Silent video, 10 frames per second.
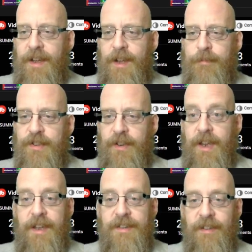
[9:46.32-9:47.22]
So
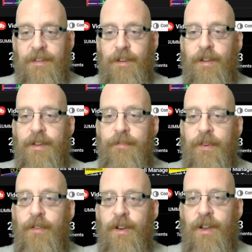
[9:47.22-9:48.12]
yeah, it's got a lot of
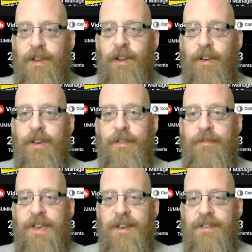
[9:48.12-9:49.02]
good
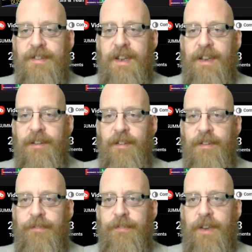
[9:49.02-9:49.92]
videos there, a lot
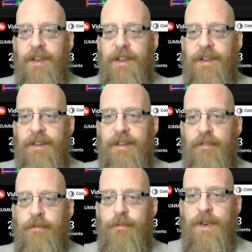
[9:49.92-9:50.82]
of
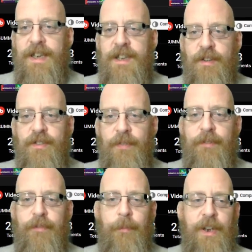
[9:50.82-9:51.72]
really useful
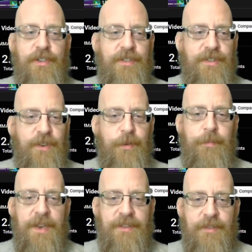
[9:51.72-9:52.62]
information. So
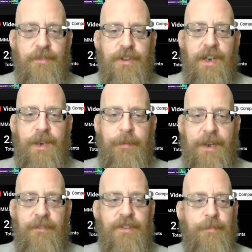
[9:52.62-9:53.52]
please do check him
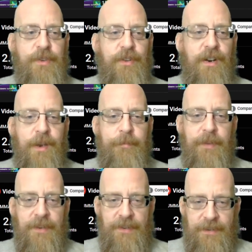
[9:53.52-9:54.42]
out, subscribe.
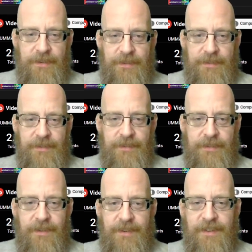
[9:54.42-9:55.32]

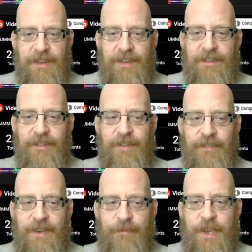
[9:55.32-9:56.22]
I didn't click like
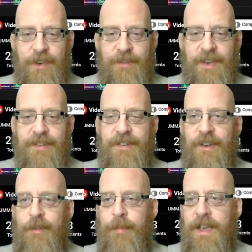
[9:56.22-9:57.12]
on that video yet,
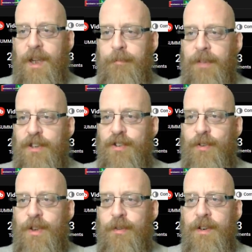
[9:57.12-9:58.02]
but yeah, make
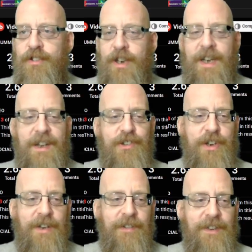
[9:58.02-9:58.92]
sure you check out his channel.